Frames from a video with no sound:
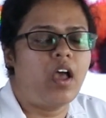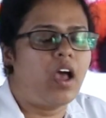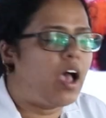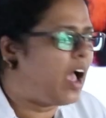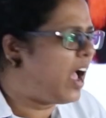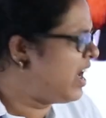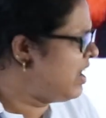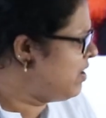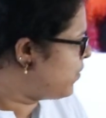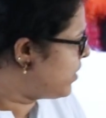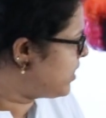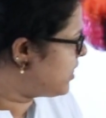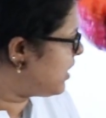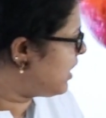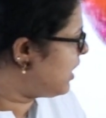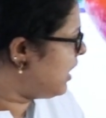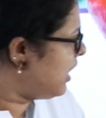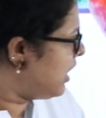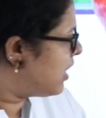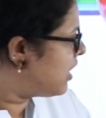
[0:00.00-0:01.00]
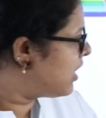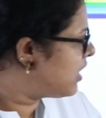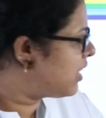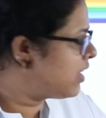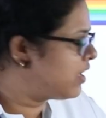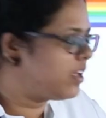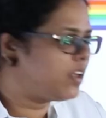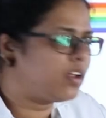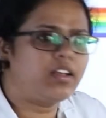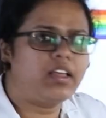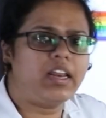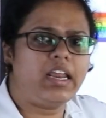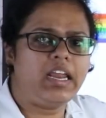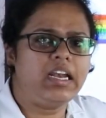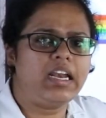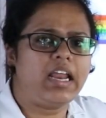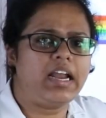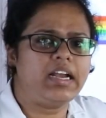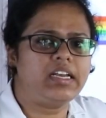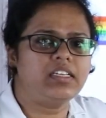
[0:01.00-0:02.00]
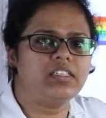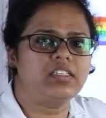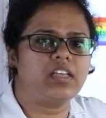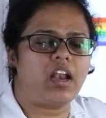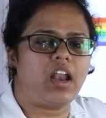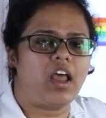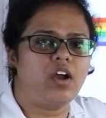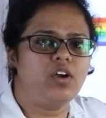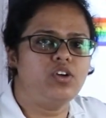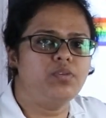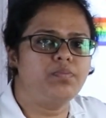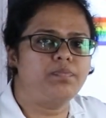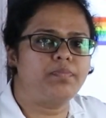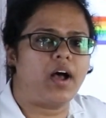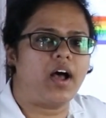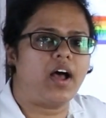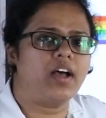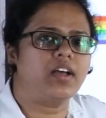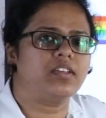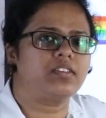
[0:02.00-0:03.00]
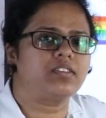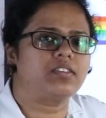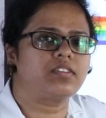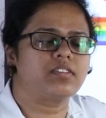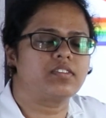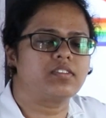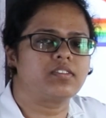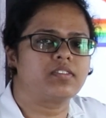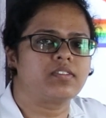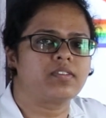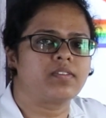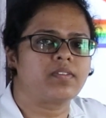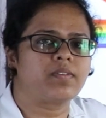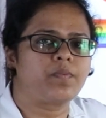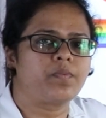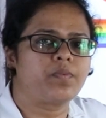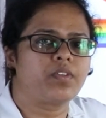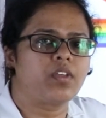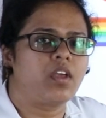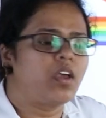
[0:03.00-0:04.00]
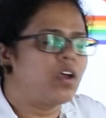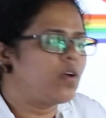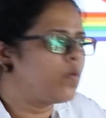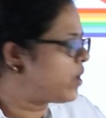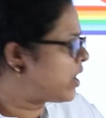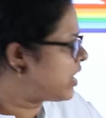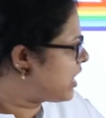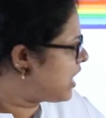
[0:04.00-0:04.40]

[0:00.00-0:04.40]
And when the green light is allowed to pass, we are